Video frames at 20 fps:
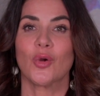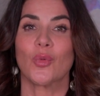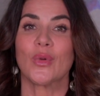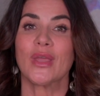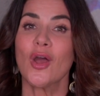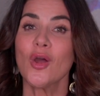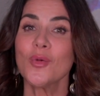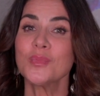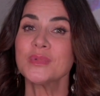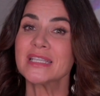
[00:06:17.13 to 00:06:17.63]
We
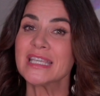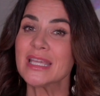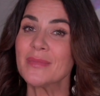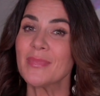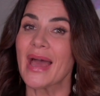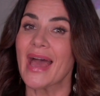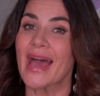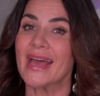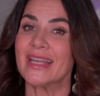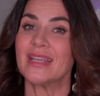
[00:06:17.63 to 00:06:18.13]
hope to keep
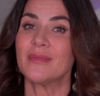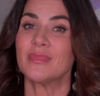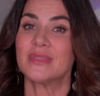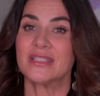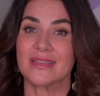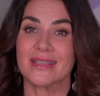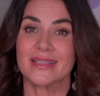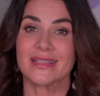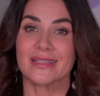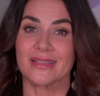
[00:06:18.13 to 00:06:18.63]
adding to
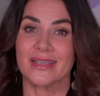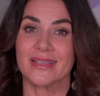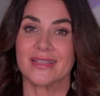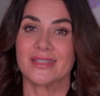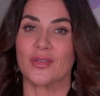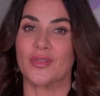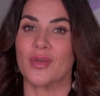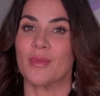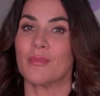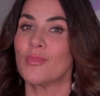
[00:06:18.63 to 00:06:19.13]
this list
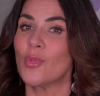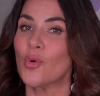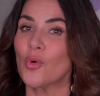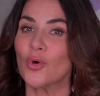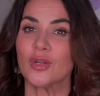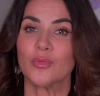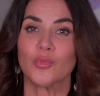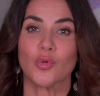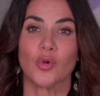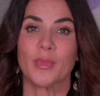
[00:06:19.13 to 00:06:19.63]
so that more
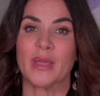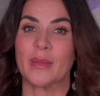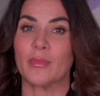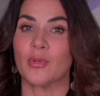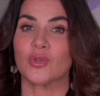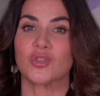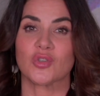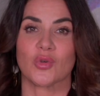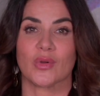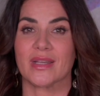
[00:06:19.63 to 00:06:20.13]
and more
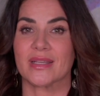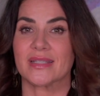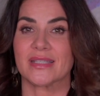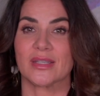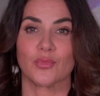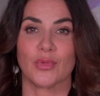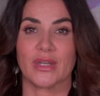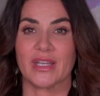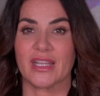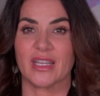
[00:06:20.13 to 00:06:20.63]
people join us
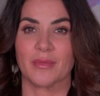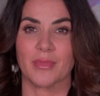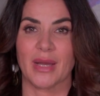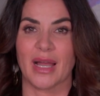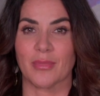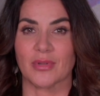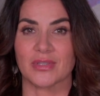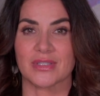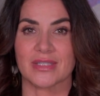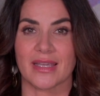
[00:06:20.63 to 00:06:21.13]
in reading the
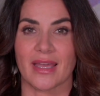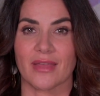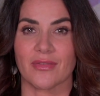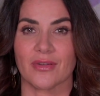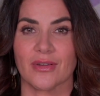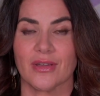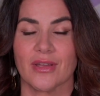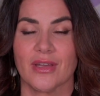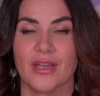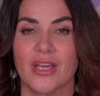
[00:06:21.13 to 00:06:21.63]
Bible
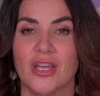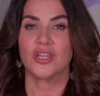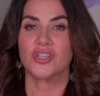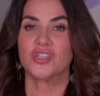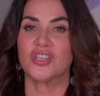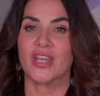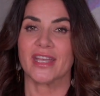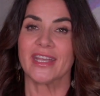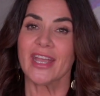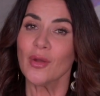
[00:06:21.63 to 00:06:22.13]
together.
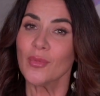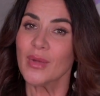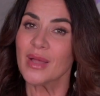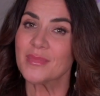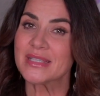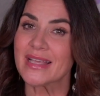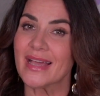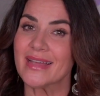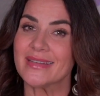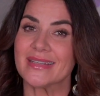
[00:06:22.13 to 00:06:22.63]
Check our
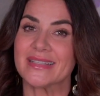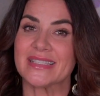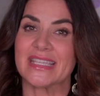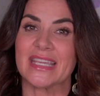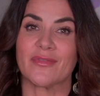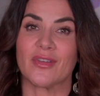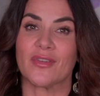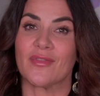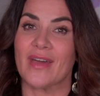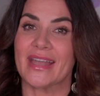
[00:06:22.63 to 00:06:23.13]
website to see
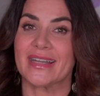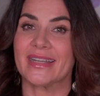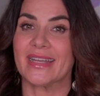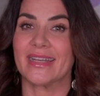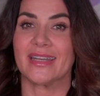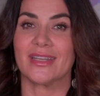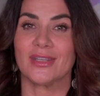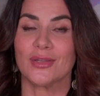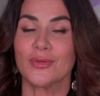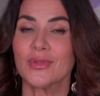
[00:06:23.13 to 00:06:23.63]
if we've added
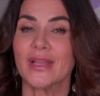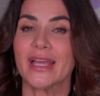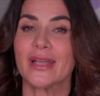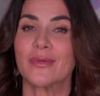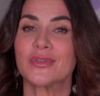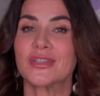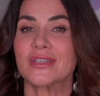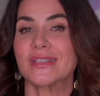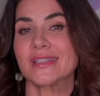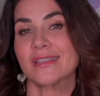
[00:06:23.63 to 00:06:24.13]
any new
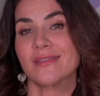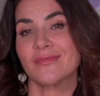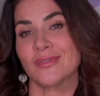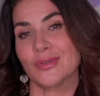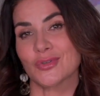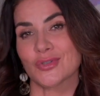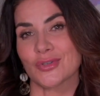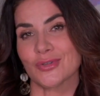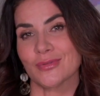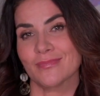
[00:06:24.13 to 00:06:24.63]
languages in the
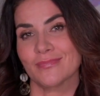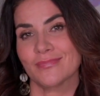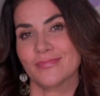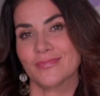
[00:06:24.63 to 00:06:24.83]
future,